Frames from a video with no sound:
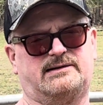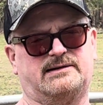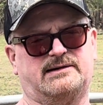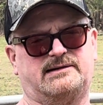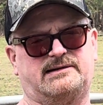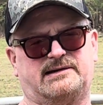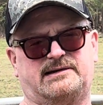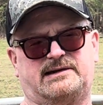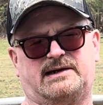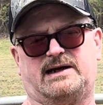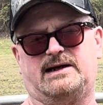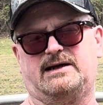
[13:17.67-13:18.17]
This
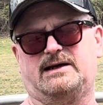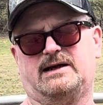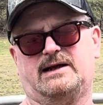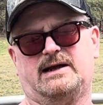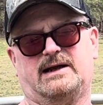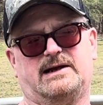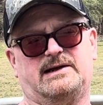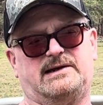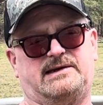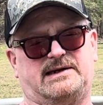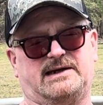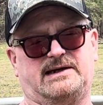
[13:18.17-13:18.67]
is
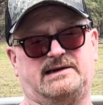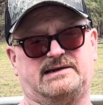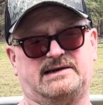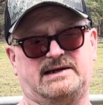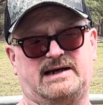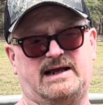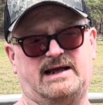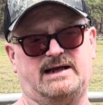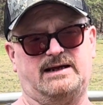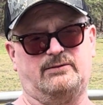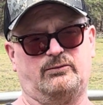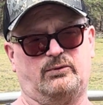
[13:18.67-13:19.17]
season
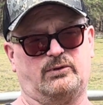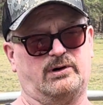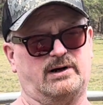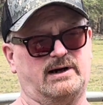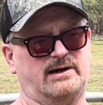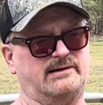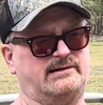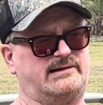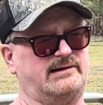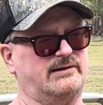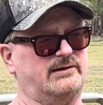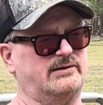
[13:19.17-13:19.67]
8 we're
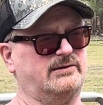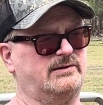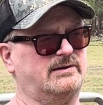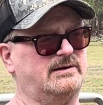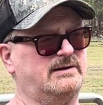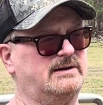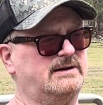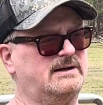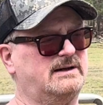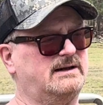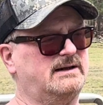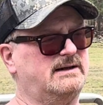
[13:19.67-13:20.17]
into.
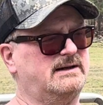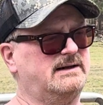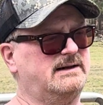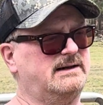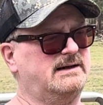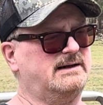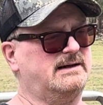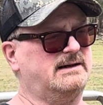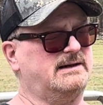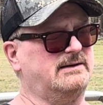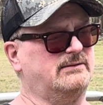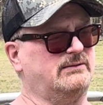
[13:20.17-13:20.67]

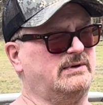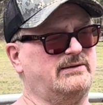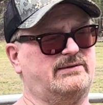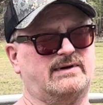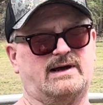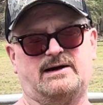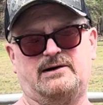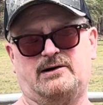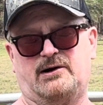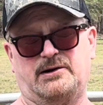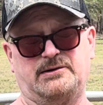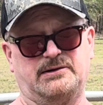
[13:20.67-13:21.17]
We've
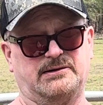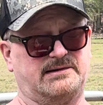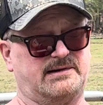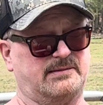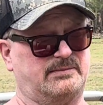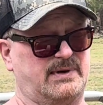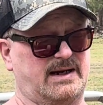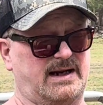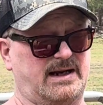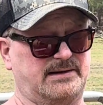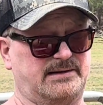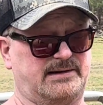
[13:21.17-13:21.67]
had hundreds of
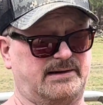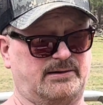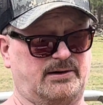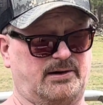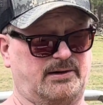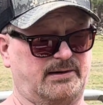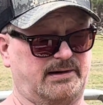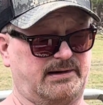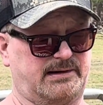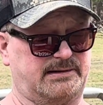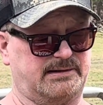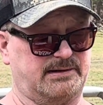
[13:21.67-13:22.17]
bands and
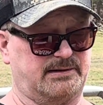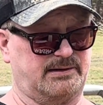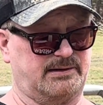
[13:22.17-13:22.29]
artists here.